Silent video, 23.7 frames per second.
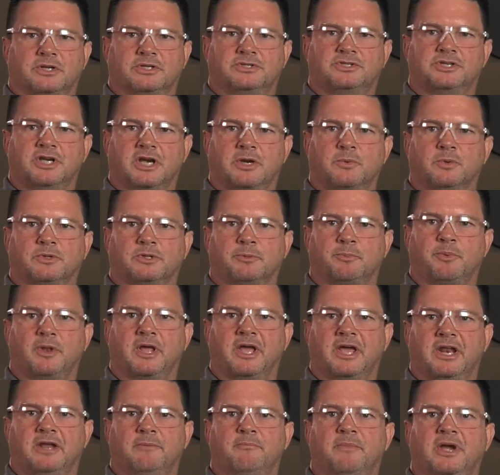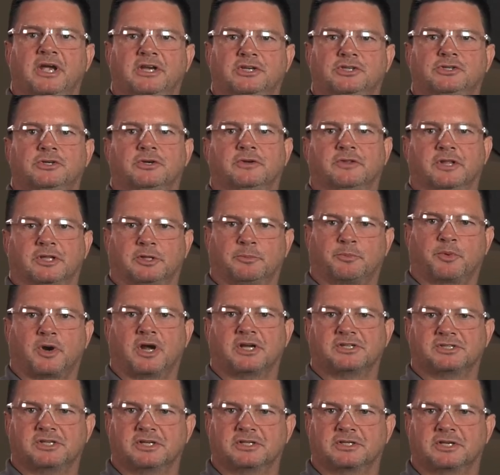to check with the plant and make sure that the
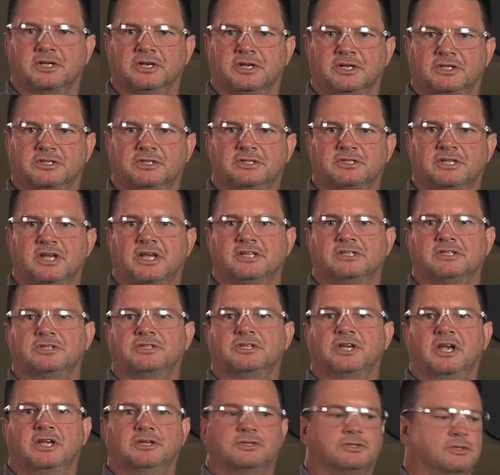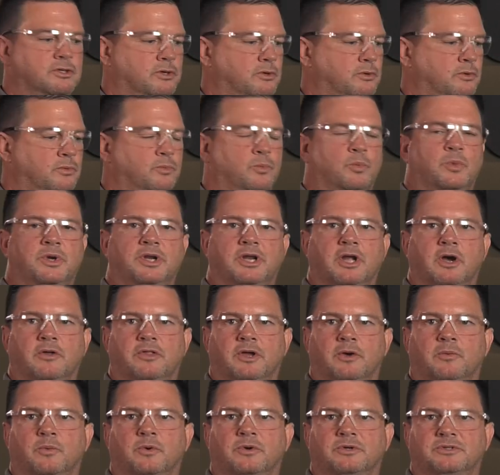process conditions hasn't changed, so we know
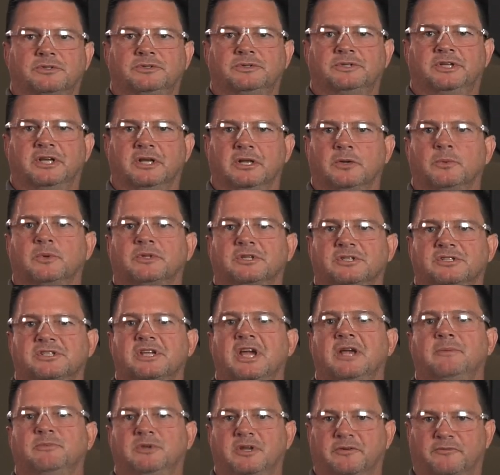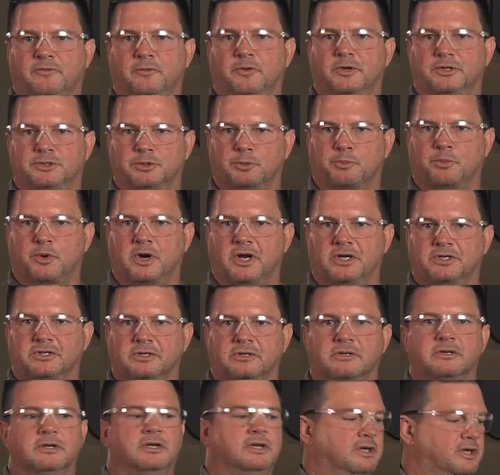that we're dealing with the same differential
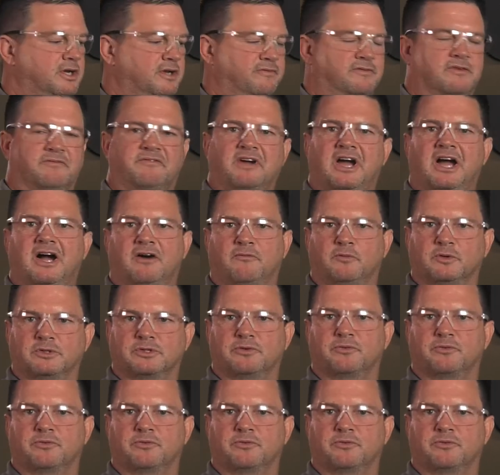pressure. If the valve was